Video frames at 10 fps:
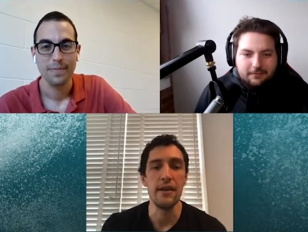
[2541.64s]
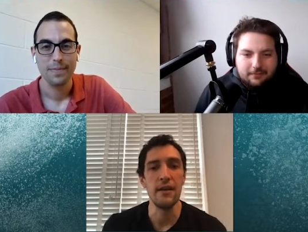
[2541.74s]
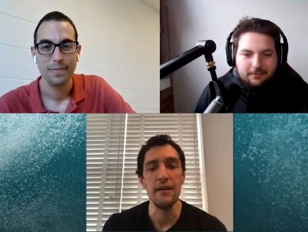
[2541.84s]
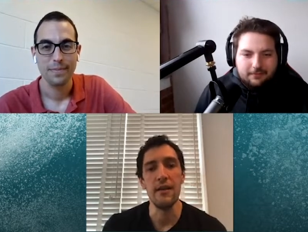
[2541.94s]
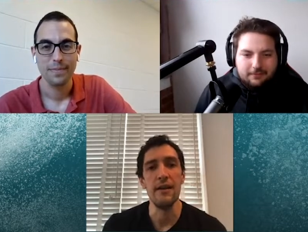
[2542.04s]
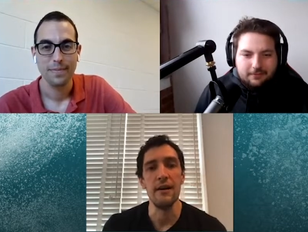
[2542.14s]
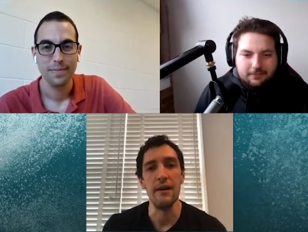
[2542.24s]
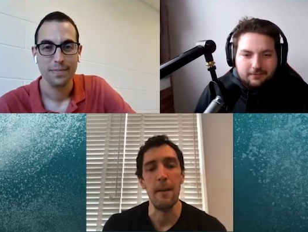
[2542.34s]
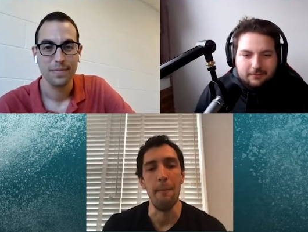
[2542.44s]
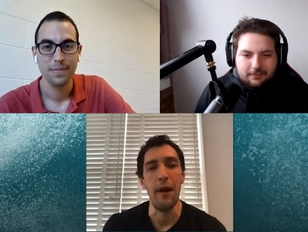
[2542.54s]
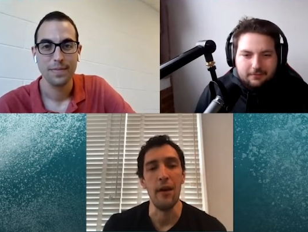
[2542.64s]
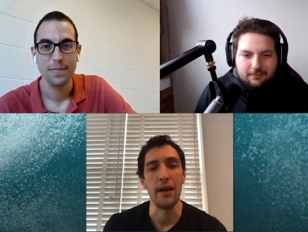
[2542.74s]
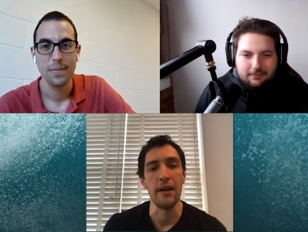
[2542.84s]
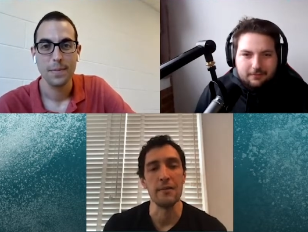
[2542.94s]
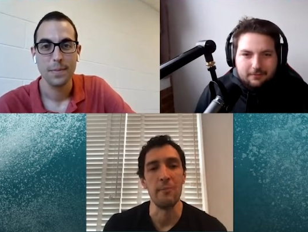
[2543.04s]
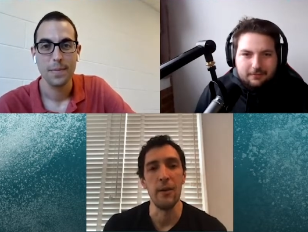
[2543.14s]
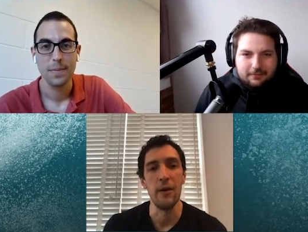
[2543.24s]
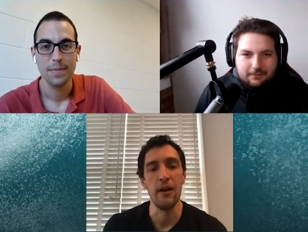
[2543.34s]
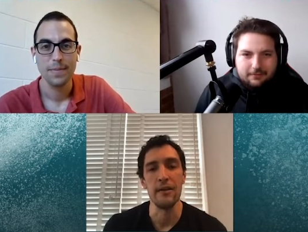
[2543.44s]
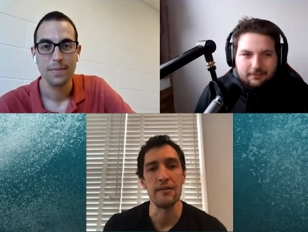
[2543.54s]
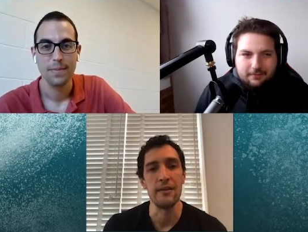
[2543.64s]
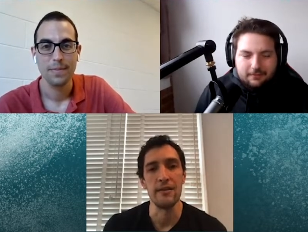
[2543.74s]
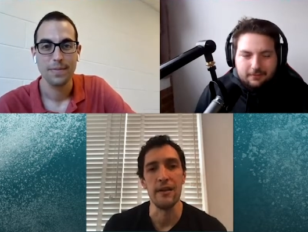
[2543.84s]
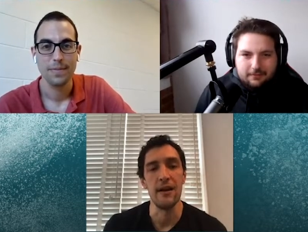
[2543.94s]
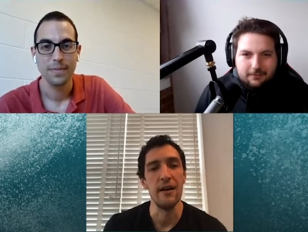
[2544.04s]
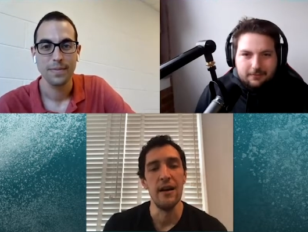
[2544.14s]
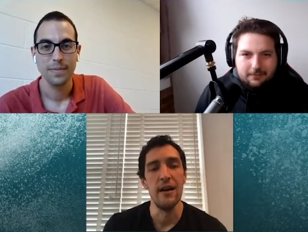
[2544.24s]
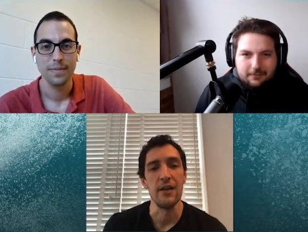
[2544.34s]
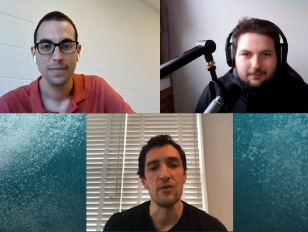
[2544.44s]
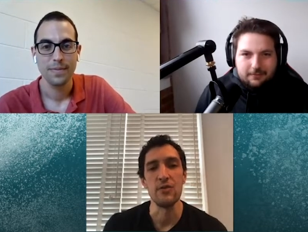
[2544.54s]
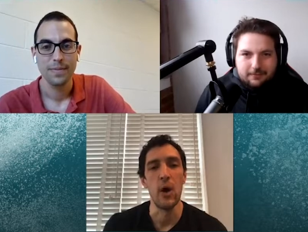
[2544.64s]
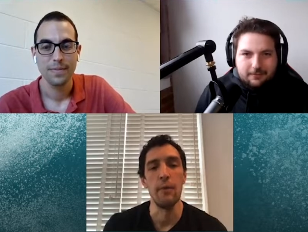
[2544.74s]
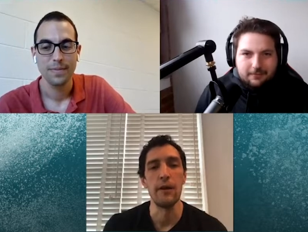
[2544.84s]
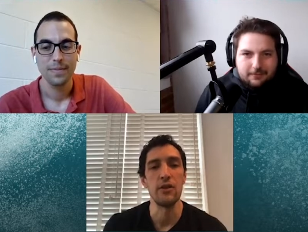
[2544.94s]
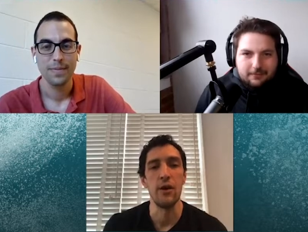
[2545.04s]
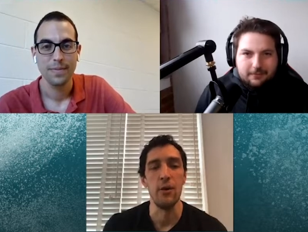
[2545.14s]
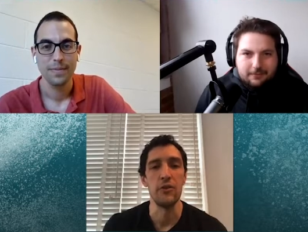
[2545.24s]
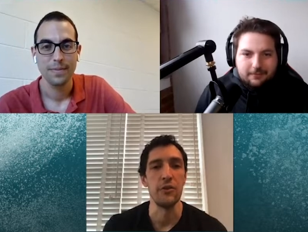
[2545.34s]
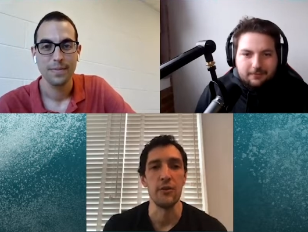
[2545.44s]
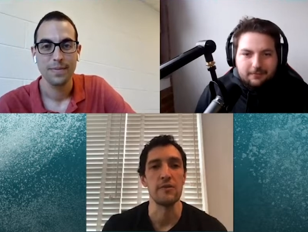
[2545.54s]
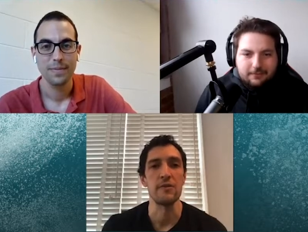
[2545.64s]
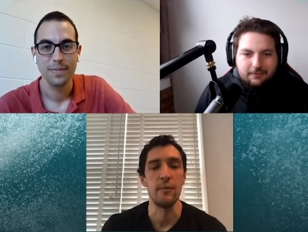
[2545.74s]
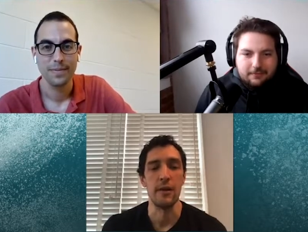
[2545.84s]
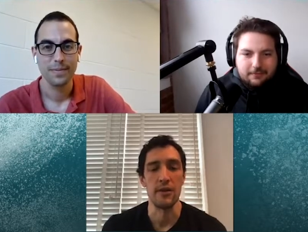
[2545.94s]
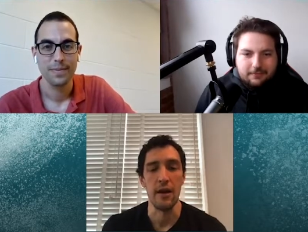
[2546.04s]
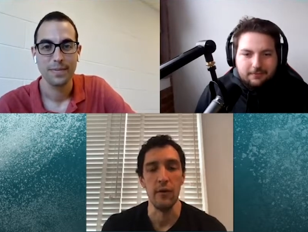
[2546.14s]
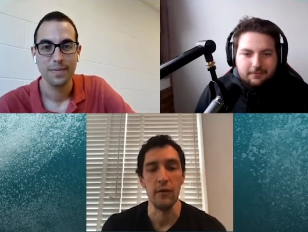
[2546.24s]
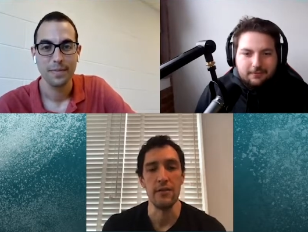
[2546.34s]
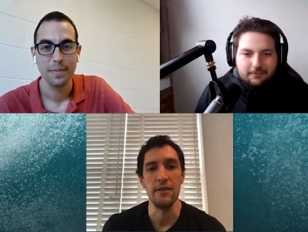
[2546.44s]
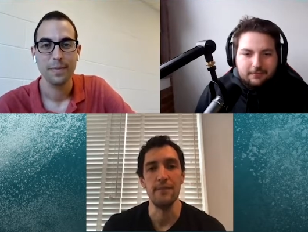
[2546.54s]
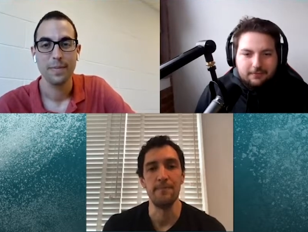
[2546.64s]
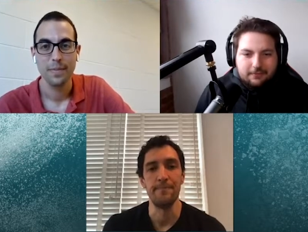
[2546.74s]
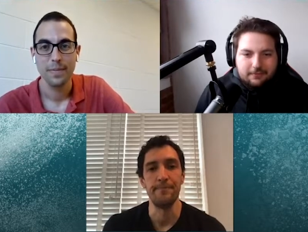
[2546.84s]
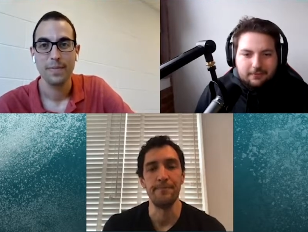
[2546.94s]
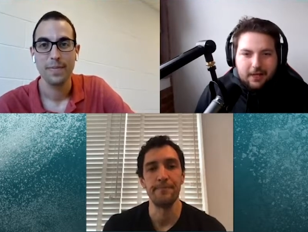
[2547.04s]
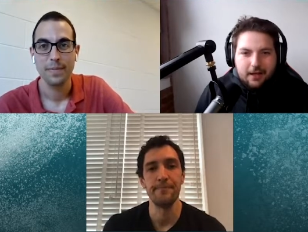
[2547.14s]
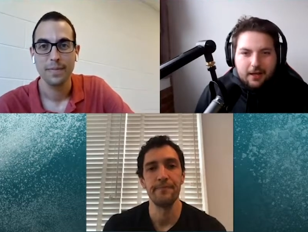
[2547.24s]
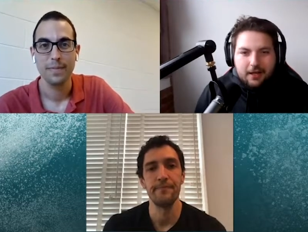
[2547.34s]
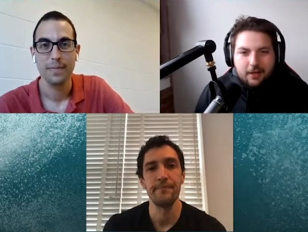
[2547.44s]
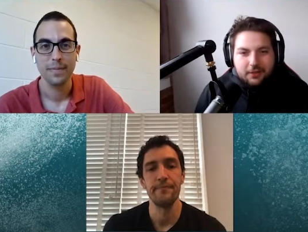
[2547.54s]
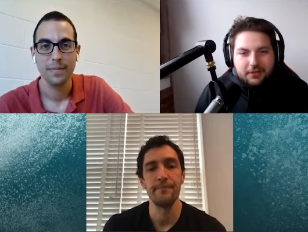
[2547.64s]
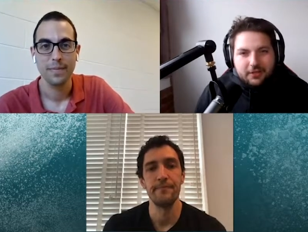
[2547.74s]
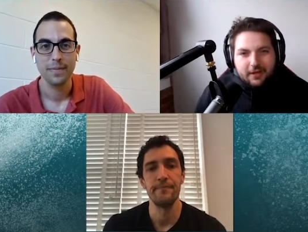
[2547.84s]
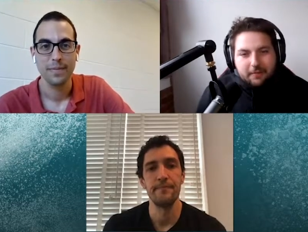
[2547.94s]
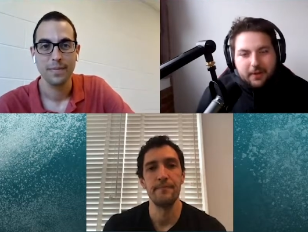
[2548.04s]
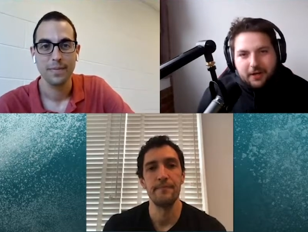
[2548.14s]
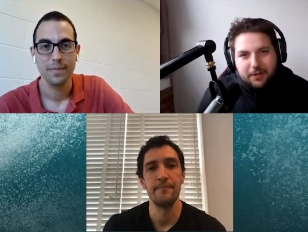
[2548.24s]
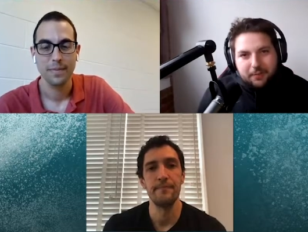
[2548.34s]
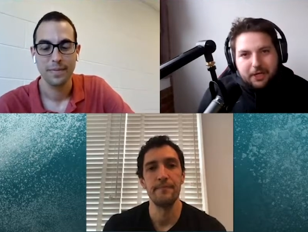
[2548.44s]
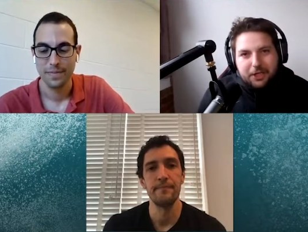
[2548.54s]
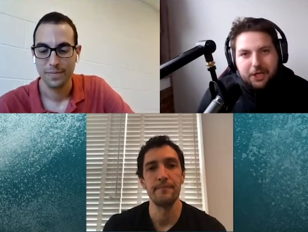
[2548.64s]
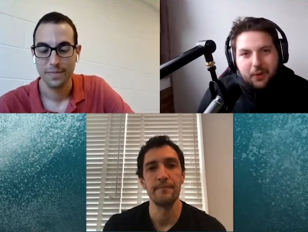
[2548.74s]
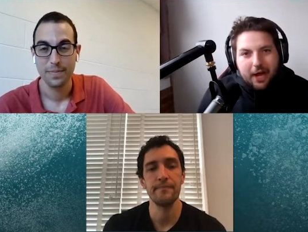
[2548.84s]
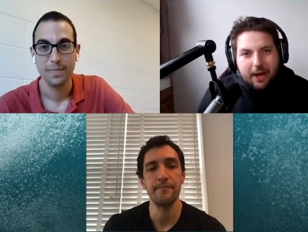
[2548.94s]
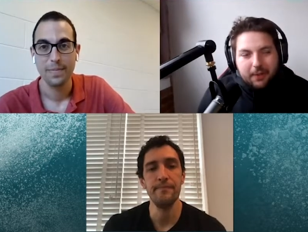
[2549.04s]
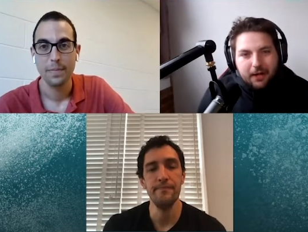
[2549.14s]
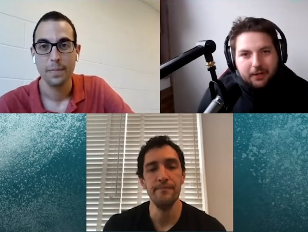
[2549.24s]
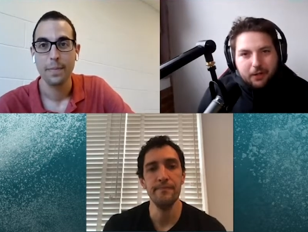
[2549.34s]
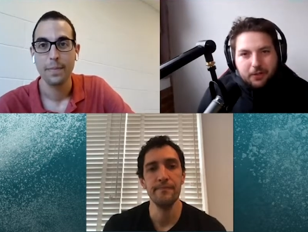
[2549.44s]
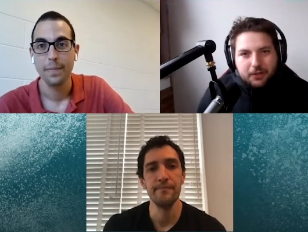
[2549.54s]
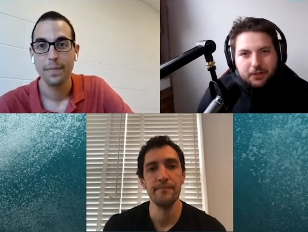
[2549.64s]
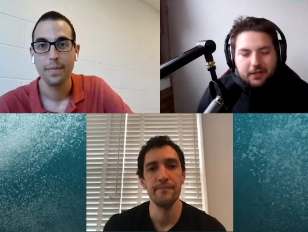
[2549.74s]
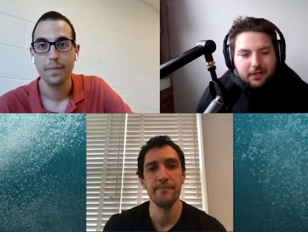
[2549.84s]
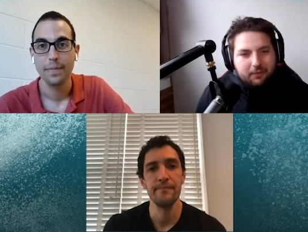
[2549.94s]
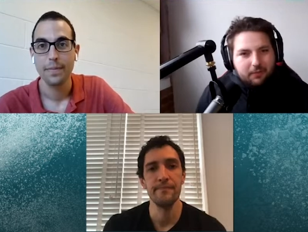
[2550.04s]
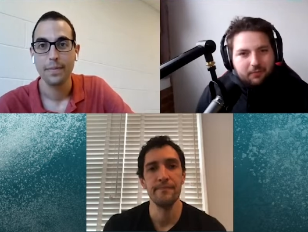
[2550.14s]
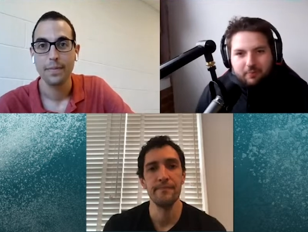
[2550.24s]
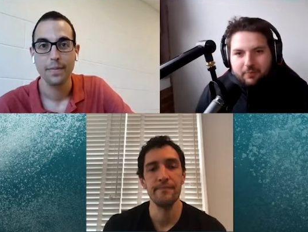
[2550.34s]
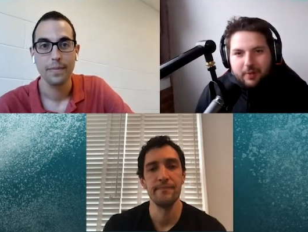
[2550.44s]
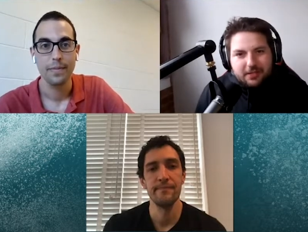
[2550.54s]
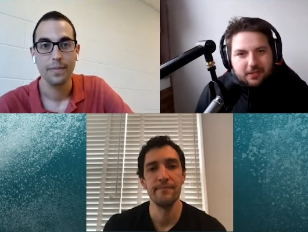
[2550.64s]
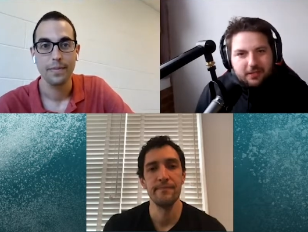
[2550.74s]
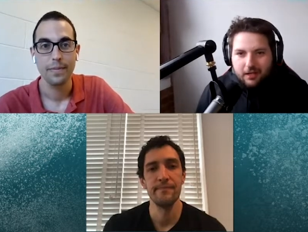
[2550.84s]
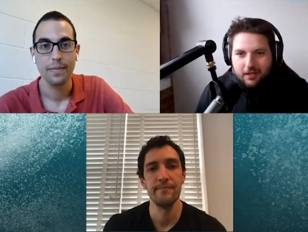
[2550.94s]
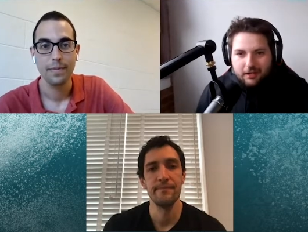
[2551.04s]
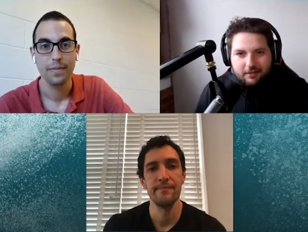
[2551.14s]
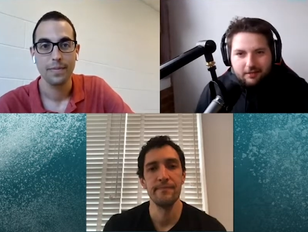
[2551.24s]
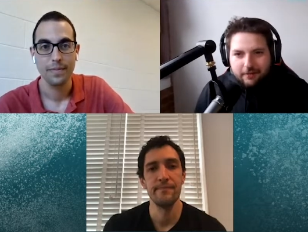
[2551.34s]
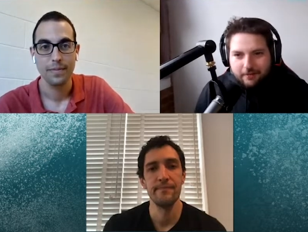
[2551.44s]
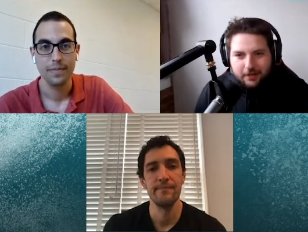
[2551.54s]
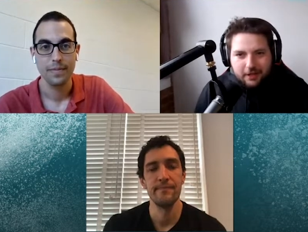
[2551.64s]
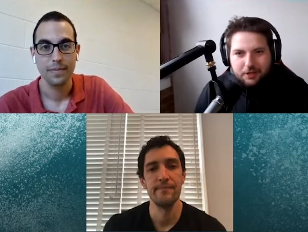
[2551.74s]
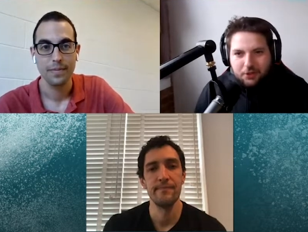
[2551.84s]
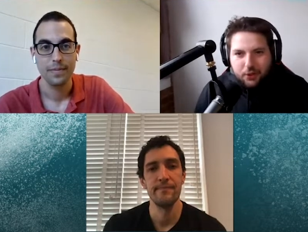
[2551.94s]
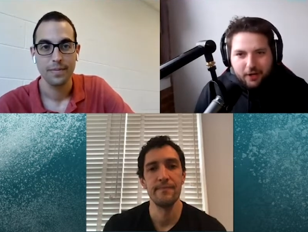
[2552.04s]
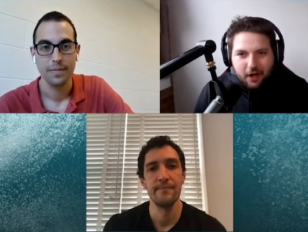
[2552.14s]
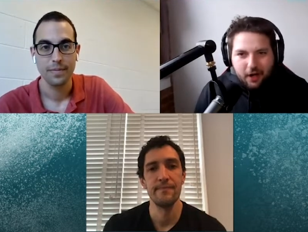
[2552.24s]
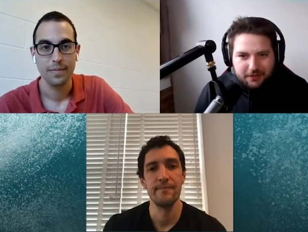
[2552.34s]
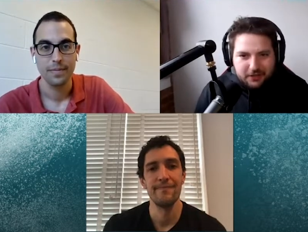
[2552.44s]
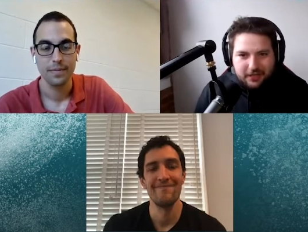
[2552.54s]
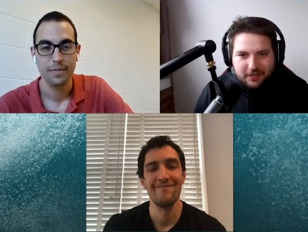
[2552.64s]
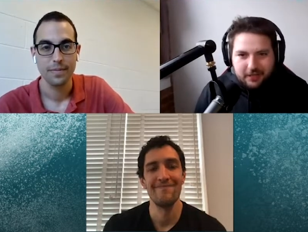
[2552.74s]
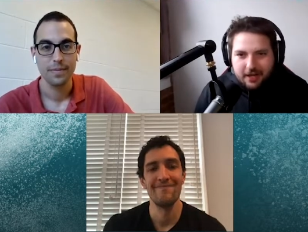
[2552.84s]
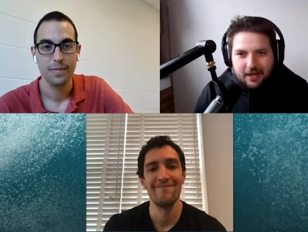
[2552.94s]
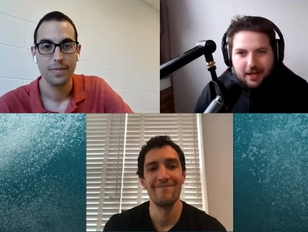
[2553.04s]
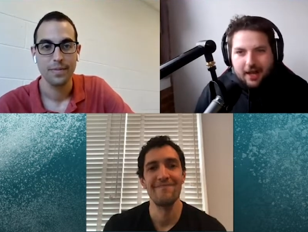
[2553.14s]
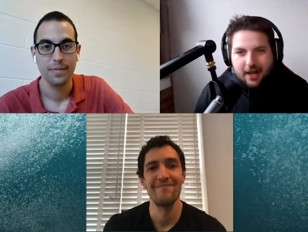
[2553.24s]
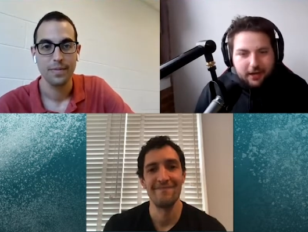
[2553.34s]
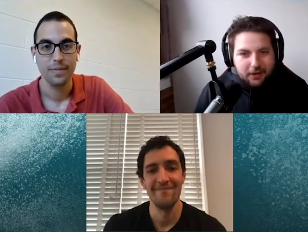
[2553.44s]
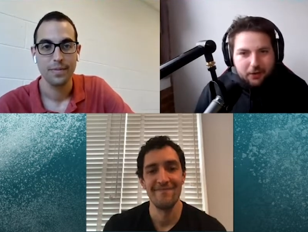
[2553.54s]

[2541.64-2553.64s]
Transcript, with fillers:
Speaker 1: in the American experience and so much culture and so much diversity.
Speaker 2: Well, Steve Mears, appreciate you hopping on coasting here. Best of luck. Have fun. Enjoy your off season. I